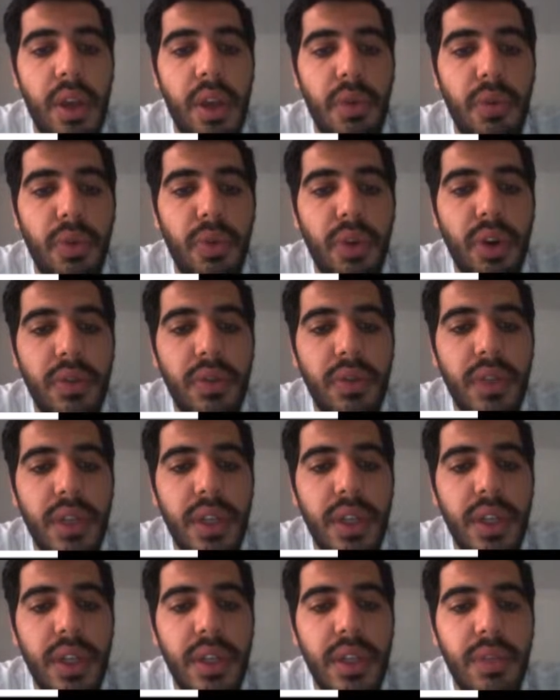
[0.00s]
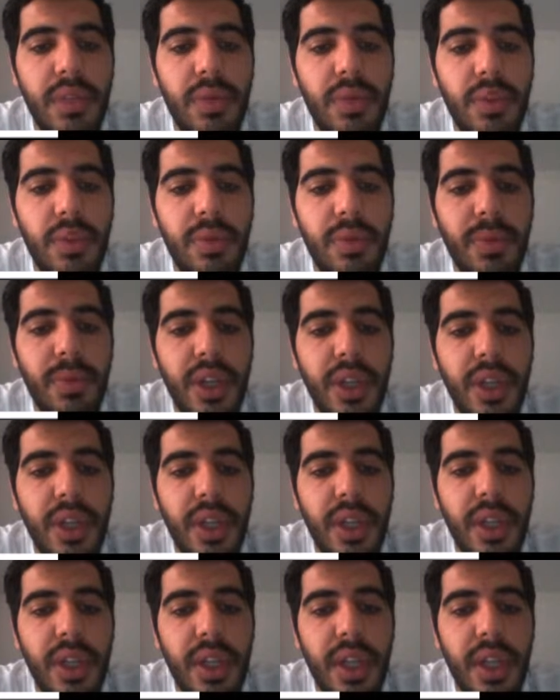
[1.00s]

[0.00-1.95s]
Moreover, it is worth mentioning